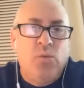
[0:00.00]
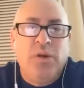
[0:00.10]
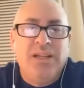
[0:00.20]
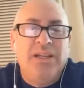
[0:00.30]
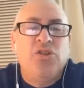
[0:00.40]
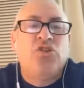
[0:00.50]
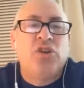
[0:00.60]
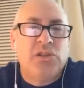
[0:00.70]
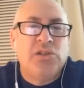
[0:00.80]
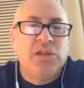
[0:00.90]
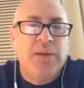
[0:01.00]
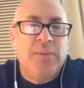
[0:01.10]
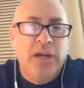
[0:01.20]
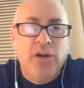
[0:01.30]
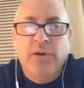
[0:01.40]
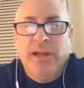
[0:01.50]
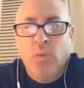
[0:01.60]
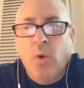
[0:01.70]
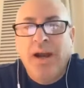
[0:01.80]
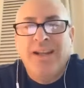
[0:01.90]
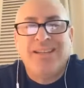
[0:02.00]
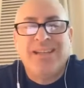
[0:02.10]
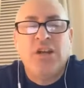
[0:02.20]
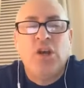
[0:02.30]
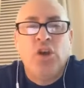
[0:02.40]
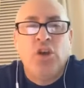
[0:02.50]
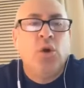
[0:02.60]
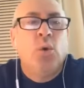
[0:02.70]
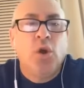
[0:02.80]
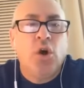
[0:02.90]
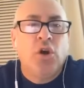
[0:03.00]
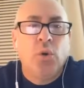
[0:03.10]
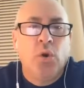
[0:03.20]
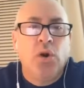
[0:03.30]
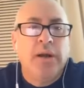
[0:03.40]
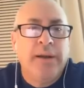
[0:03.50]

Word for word: What is just in time hiring and why does it no longer work?